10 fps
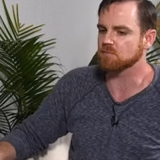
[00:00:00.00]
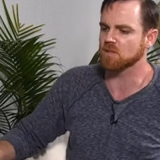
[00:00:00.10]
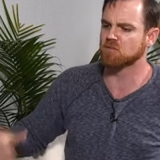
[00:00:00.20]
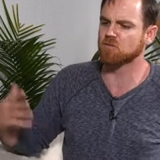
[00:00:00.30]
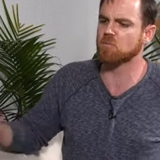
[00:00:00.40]

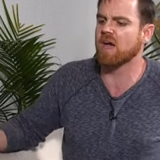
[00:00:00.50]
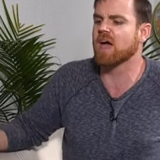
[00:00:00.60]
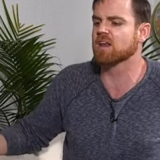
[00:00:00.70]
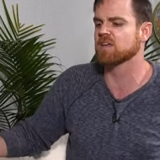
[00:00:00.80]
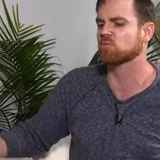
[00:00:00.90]
from
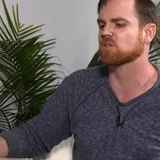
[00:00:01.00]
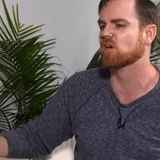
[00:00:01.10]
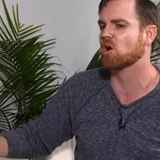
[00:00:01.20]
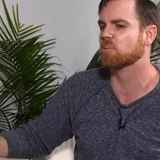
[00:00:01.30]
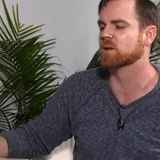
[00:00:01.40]
that, it really
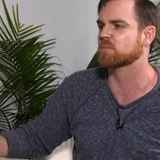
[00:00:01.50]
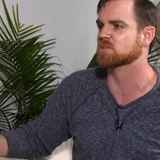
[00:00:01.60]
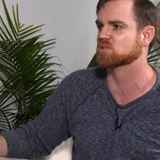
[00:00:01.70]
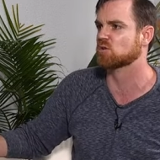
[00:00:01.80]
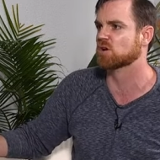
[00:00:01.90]
opened up
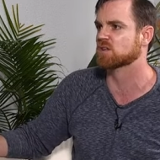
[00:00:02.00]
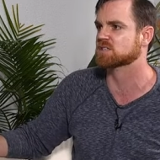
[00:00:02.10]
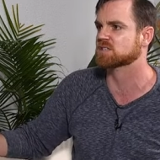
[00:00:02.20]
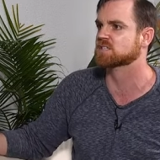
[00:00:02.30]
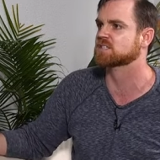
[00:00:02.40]
this door to,
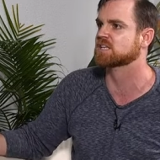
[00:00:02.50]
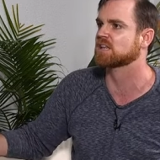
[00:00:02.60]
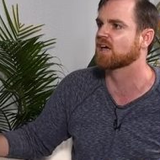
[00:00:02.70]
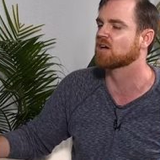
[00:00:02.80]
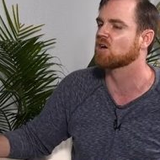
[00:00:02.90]
to see
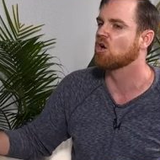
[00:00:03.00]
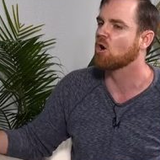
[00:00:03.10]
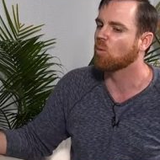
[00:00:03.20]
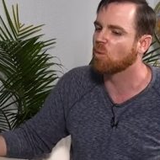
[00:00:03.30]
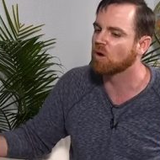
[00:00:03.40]
like
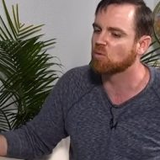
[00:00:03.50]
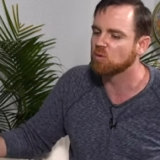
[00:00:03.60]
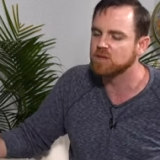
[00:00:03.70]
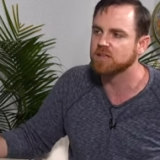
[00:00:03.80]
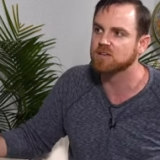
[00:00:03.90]
what
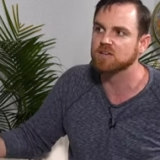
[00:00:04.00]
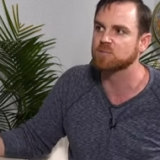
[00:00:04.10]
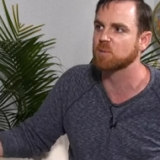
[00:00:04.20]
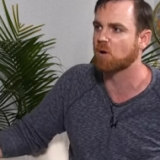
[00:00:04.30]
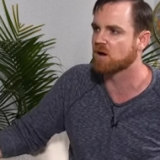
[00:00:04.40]
really could
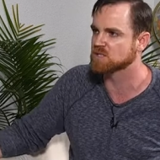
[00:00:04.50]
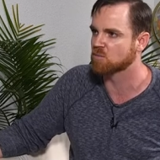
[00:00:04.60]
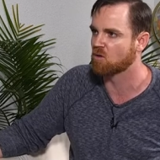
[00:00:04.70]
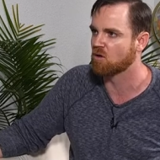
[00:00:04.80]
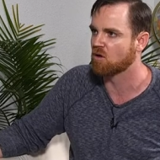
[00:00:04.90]
be
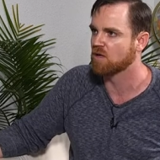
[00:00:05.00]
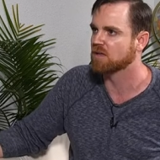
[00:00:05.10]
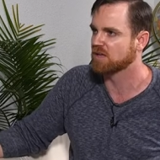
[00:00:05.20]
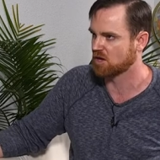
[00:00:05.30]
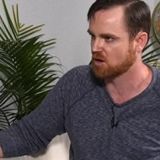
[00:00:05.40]
possible
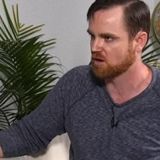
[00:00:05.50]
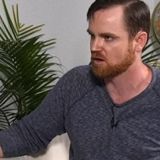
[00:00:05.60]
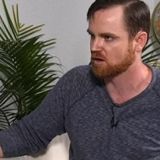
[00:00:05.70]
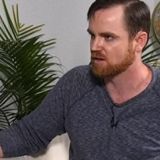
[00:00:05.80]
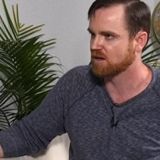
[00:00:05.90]
here
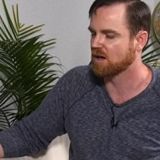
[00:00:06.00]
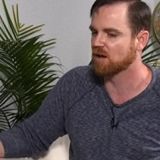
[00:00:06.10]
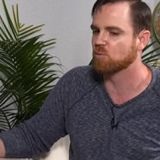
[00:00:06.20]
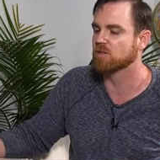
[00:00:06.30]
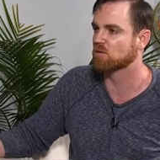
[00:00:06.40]

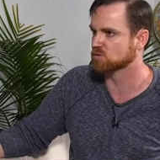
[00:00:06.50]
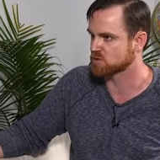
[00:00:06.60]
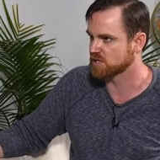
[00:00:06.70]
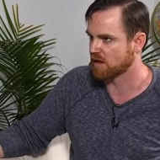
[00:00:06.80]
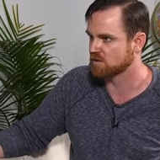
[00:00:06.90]
uh, with
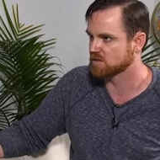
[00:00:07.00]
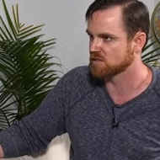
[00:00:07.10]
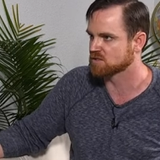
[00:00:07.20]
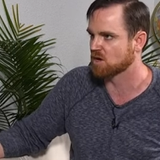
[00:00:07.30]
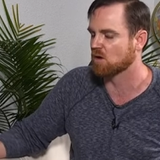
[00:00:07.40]
ultrasound.
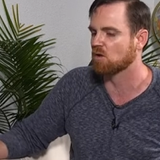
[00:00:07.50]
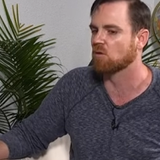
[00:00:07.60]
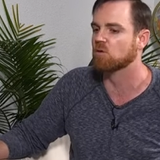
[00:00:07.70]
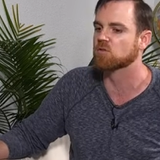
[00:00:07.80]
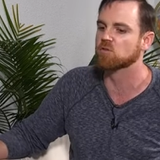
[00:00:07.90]
And
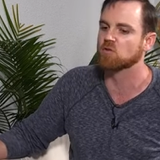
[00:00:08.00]
so through